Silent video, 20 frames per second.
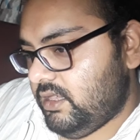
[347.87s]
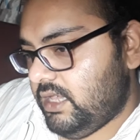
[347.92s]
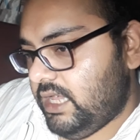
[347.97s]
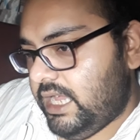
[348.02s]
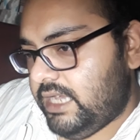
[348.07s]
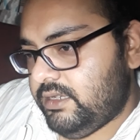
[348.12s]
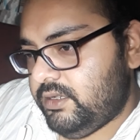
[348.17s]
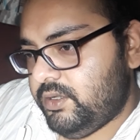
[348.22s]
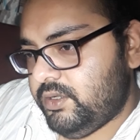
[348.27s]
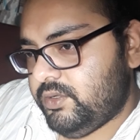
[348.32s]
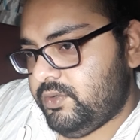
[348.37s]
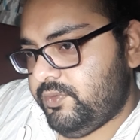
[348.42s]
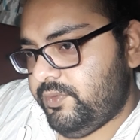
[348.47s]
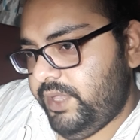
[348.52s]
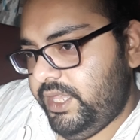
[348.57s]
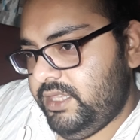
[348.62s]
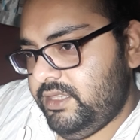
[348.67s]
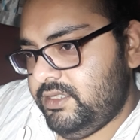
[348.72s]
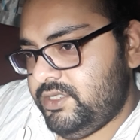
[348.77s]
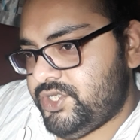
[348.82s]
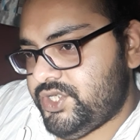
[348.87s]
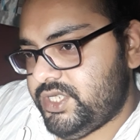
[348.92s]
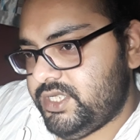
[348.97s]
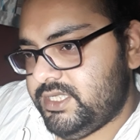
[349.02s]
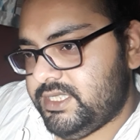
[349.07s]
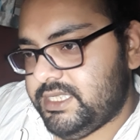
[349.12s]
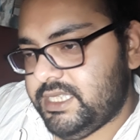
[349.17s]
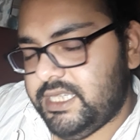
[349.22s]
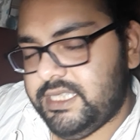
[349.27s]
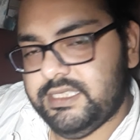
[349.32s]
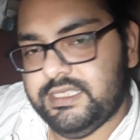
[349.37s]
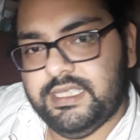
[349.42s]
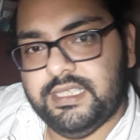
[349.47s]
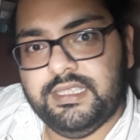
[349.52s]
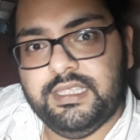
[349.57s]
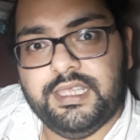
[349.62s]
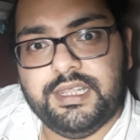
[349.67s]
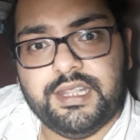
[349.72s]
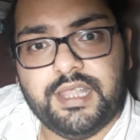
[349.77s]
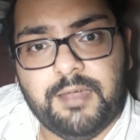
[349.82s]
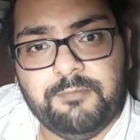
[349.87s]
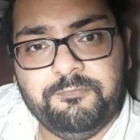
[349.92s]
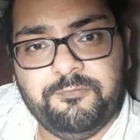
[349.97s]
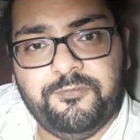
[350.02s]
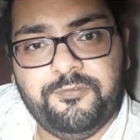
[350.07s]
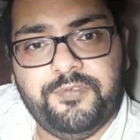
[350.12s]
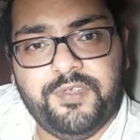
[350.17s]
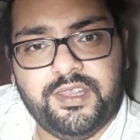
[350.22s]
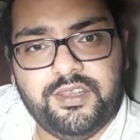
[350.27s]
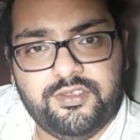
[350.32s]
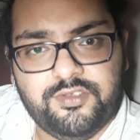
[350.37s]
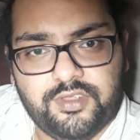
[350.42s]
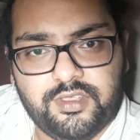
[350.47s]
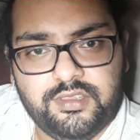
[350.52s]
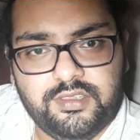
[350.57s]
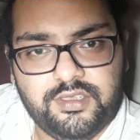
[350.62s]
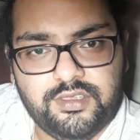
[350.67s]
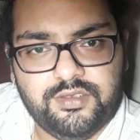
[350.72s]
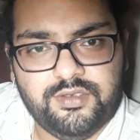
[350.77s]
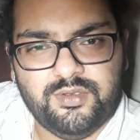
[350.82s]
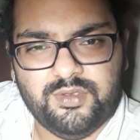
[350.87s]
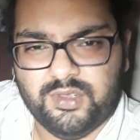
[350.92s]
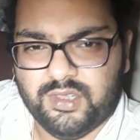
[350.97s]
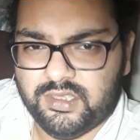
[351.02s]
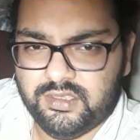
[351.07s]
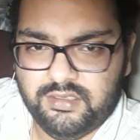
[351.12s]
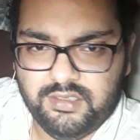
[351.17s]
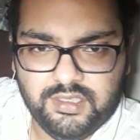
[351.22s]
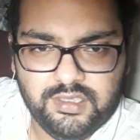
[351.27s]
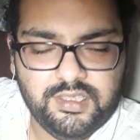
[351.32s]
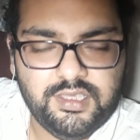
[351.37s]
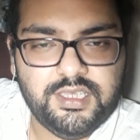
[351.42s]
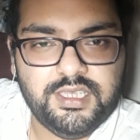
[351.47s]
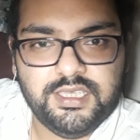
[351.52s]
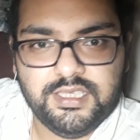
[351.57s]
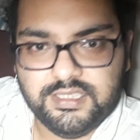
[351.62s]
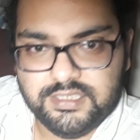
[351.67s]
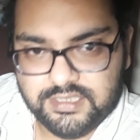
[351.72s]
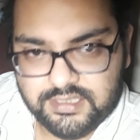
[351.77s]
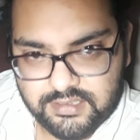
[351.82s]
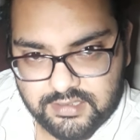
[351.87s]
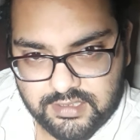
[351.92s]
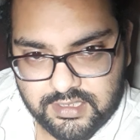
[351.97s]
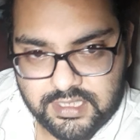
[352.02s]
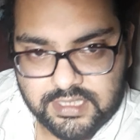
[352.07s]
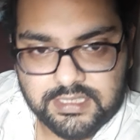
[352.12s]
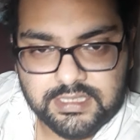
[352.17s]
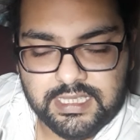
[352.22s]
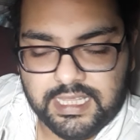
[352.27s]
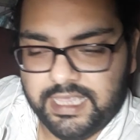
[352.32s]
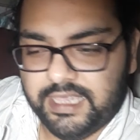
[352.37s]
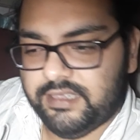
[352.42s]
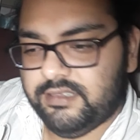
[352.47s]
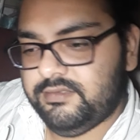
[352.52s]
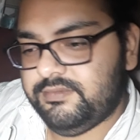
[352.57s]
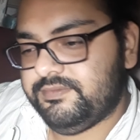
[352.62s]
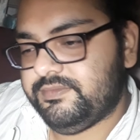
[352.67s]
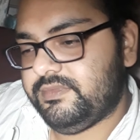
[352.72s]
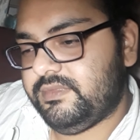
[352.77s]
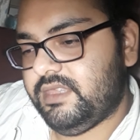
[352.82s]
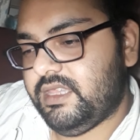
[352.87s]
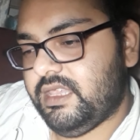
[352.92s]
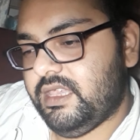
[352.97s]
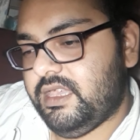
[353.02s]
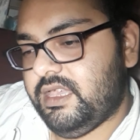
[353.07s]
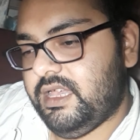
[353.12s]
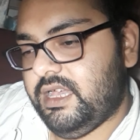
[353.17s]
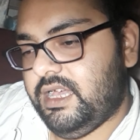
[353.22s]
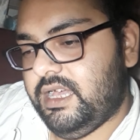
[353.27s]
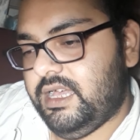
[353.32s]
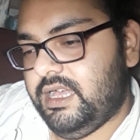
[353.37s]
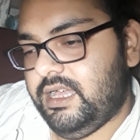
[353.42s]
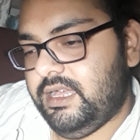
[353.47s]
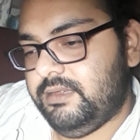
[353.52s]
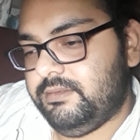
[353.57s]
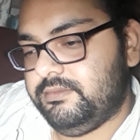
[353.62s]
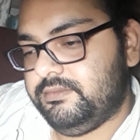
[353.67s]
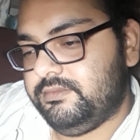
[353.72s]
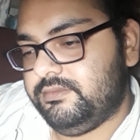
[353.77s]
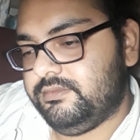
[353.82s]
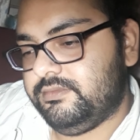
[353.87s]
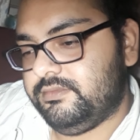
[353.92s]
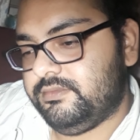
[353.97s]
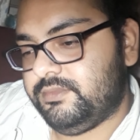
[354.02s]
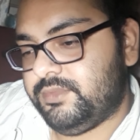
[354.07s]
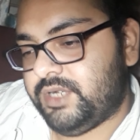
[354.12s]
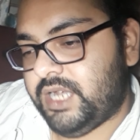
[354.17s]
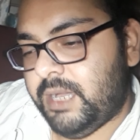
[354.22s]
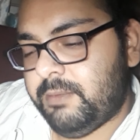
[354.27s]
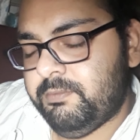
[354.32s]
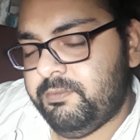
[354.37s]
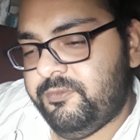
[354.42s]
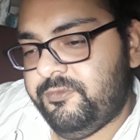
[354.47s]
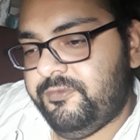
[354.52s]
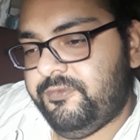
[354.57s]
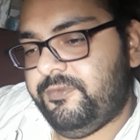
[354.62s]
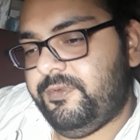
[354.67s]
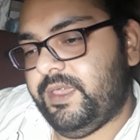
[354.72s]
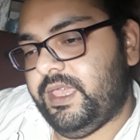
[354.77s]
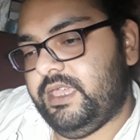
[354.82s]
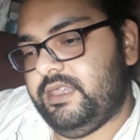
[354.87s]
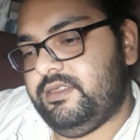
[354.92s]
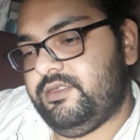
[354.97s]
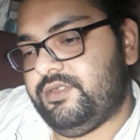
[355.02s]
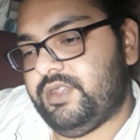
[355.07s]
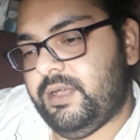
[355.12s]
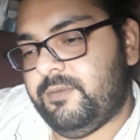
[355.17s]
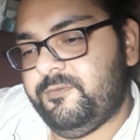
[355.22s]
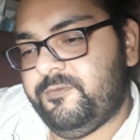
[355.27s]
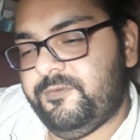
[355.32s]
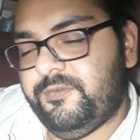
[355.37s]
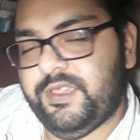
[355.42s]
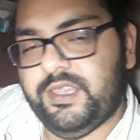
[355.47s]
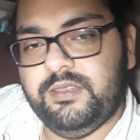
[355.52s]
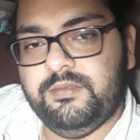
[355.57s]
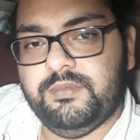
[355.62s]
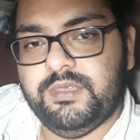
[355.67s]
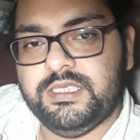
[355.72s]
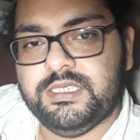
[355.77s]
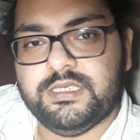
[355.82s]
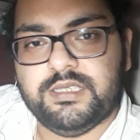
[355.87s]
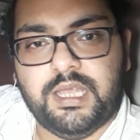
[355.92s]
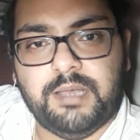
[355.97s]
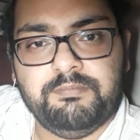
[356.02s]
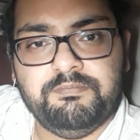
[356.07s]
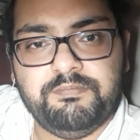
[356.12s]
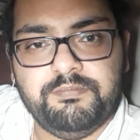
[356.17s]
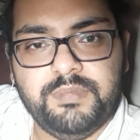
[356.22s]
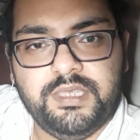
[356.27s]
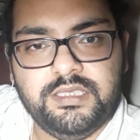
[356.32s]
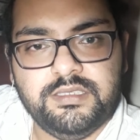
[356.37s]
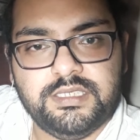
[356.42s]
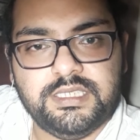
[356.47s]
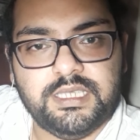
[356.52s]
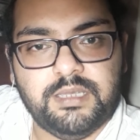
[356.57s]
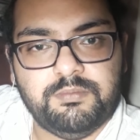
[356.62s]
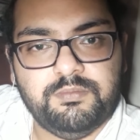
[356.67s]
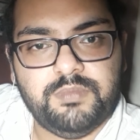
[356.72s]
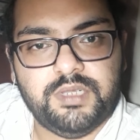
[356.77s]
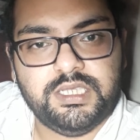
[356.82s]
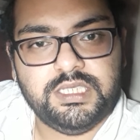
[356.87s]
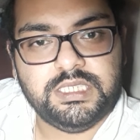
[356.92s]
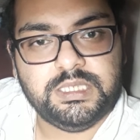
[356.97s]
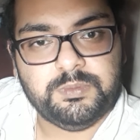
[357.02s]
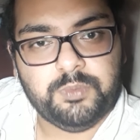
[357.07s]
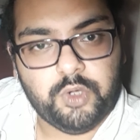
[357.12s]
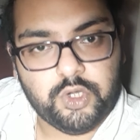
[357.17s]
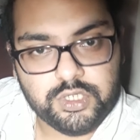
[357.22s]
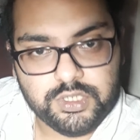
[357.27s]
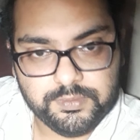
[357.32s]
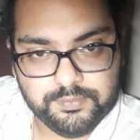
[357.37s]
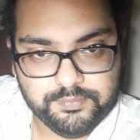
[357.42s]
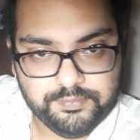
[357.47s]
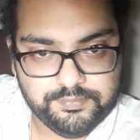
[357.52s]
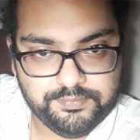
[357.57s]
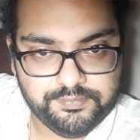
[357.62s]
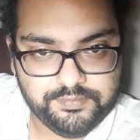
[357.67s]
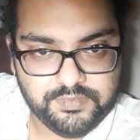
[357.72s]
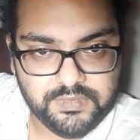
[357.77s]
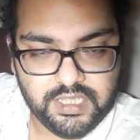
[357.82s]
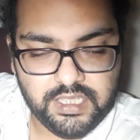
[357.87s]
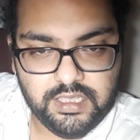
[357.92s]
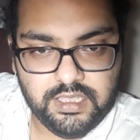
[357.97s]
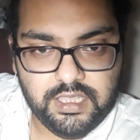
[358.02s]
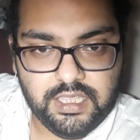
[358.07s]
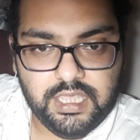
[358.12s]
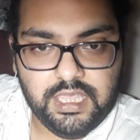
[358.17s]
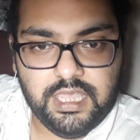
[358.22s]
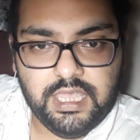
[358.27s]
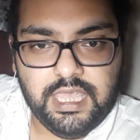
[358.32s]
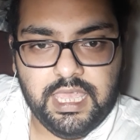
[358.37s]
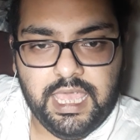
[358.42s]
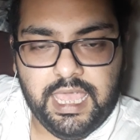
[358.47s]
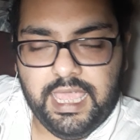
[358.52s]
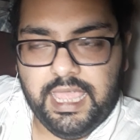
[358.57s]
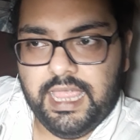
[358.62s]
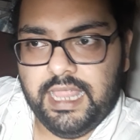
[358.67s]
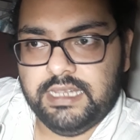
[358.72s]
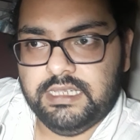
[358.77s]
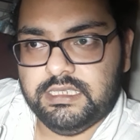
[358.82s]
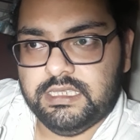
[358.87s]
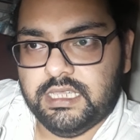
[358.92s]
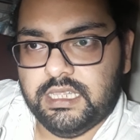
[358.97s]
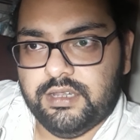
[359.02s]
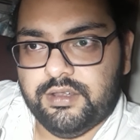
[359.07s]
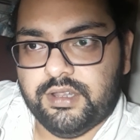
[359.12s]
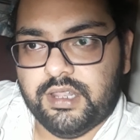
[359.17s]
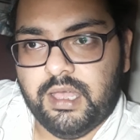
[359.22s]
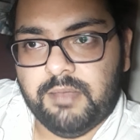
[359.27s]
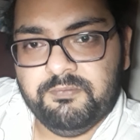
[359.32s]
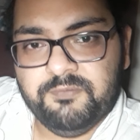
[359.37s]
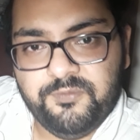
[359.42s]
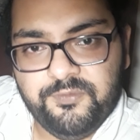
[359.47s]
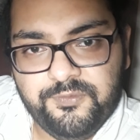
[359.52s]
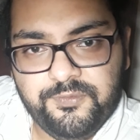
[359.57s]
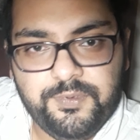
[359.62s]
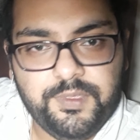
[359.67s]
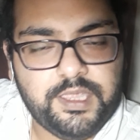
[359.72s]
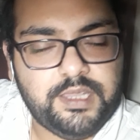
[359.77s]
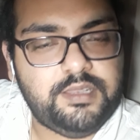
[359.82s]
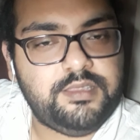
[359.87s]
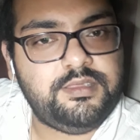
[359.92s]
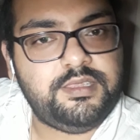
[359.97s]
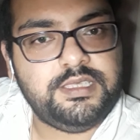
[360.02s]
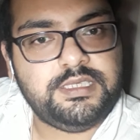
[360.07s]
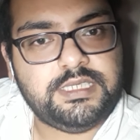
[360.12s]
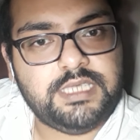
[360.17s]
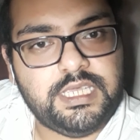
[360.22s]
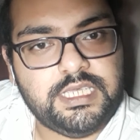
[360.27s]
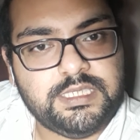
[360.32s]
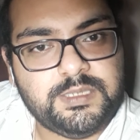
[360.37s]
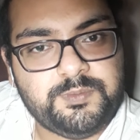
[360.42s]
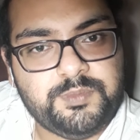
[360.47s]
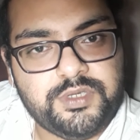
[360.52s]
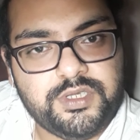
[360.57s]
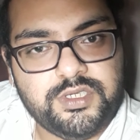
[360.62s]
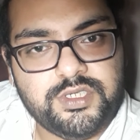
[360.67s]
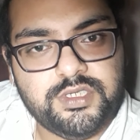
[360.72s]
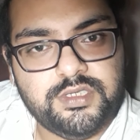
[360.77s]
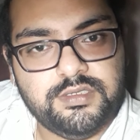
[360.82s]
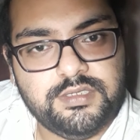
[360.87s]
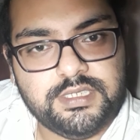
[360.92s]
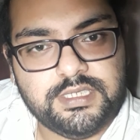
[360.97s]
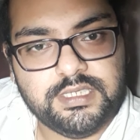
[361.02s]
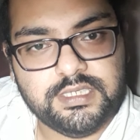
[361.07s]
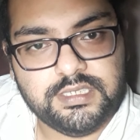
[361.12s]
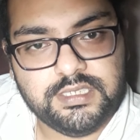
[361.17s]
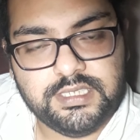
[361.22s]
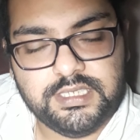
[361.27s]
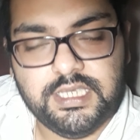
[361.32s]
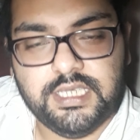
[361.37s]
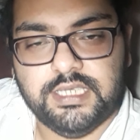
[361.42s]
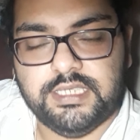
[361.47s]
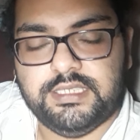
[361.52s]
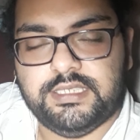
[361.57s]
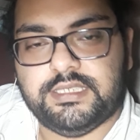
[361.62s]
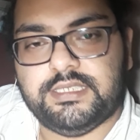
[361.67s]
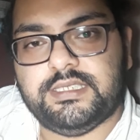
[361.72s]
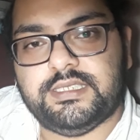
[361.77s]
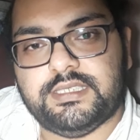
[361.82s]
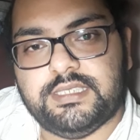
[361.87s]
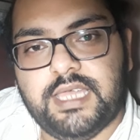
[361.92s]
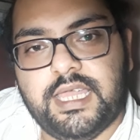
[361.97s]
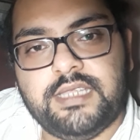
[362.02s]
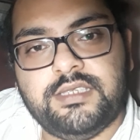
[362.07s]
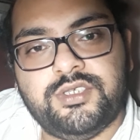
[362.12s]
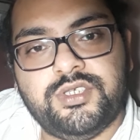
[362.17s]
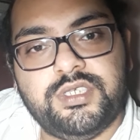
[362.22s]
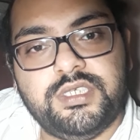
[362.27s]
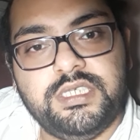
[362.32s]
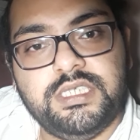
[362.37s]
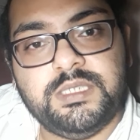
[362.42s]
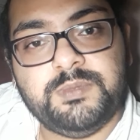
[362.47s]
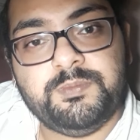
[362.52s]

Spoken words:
And look, when she says that the rump-fed Runnion is a slang. Rump-fed means somebody's bottom. And rump-fed, this expression suggests that she's